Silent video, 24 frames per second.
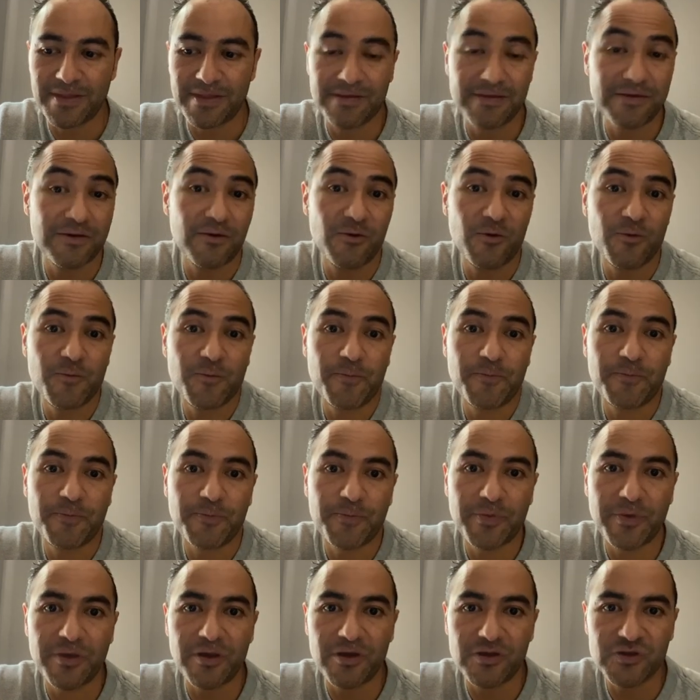So
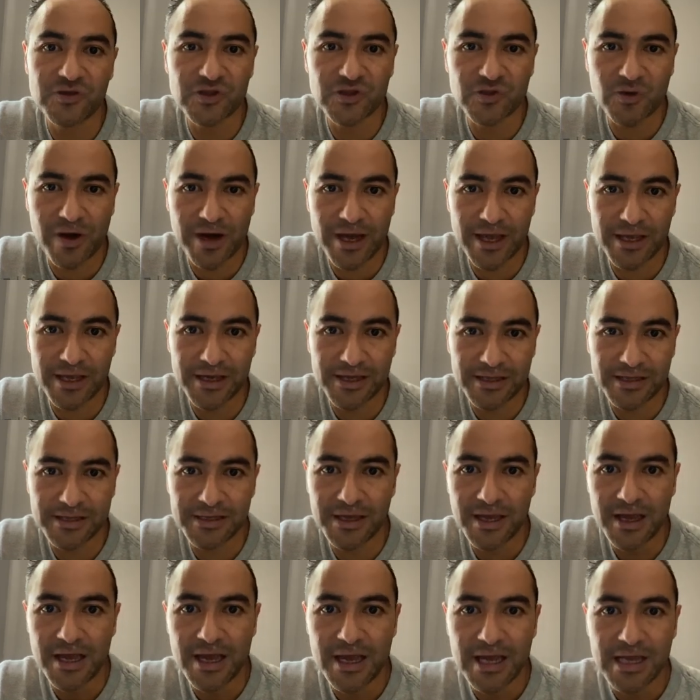just try it,
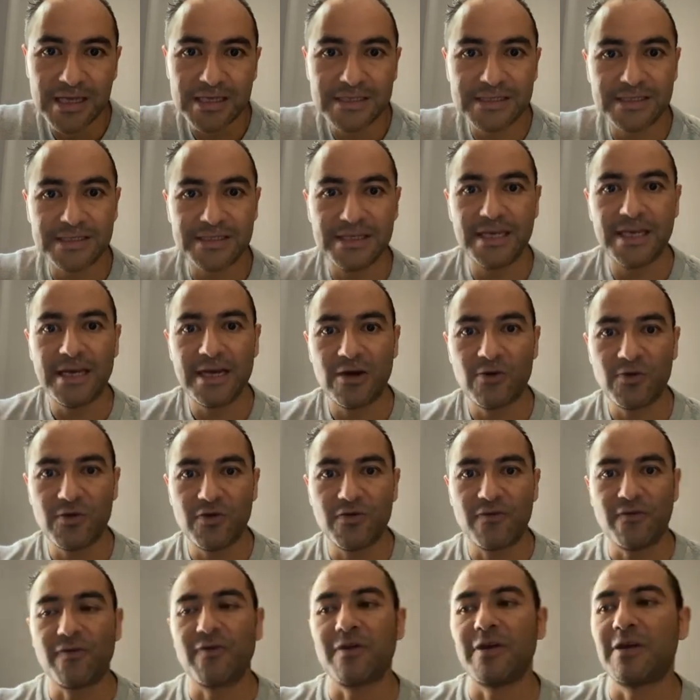see how you
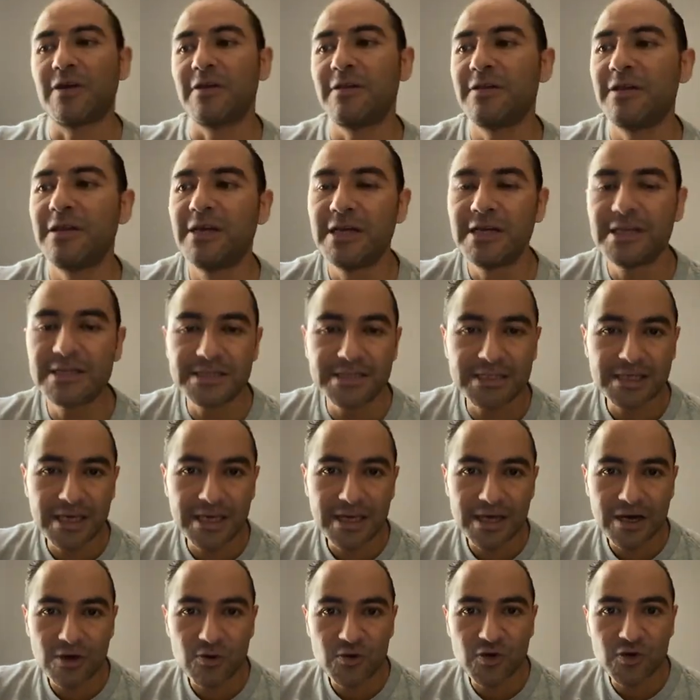feel, see
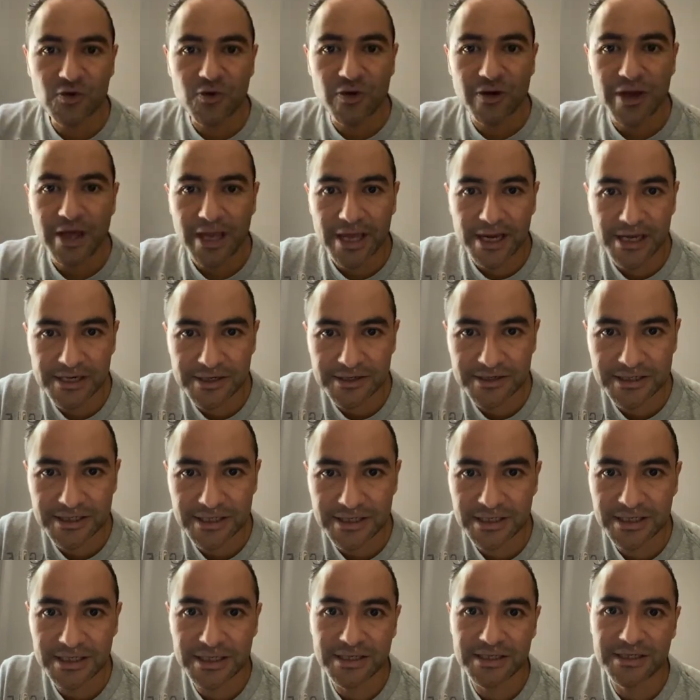how your
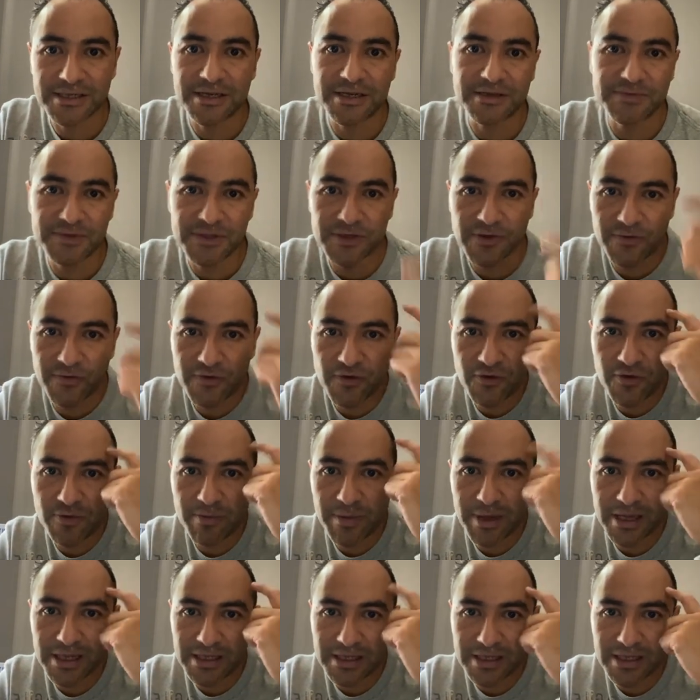energy in terms of your
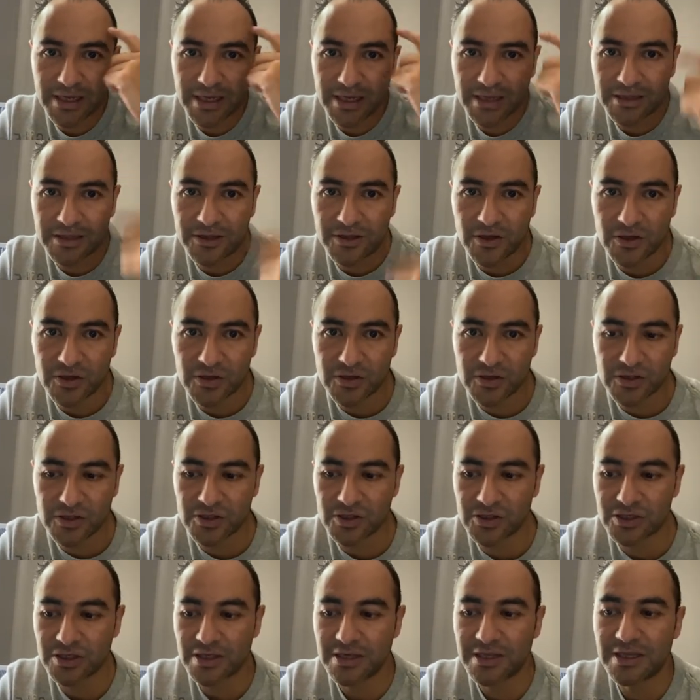mental
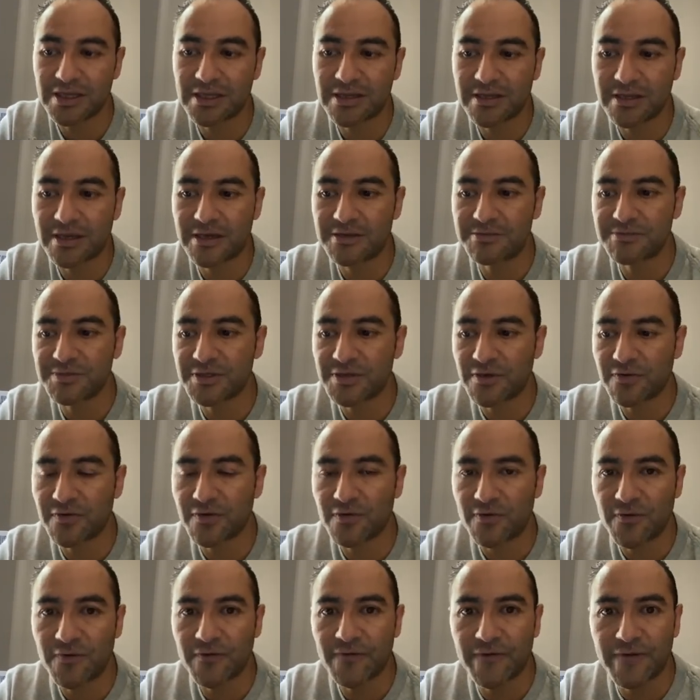thoughts, in terms of
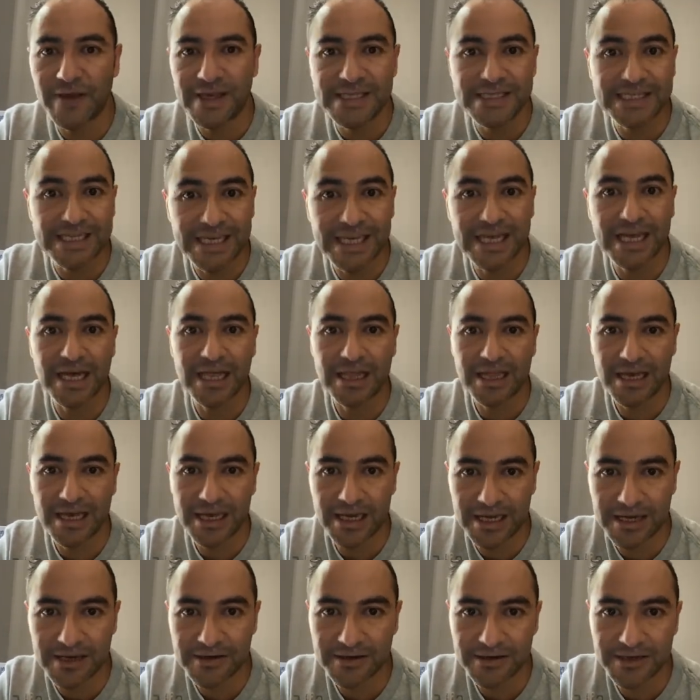your physical
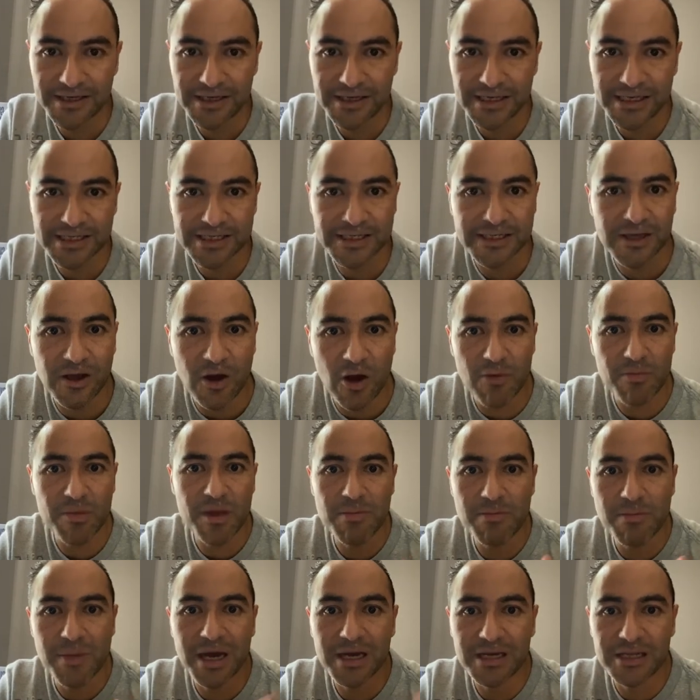energy is
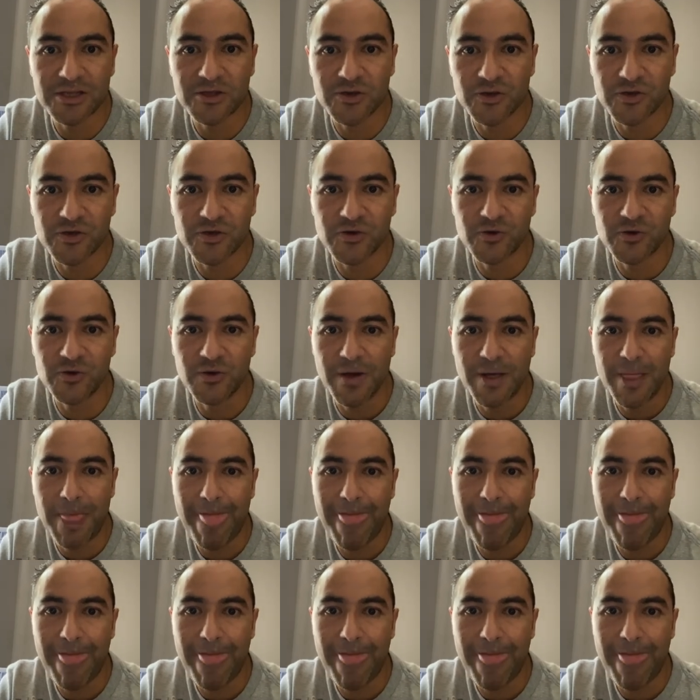coming back to you,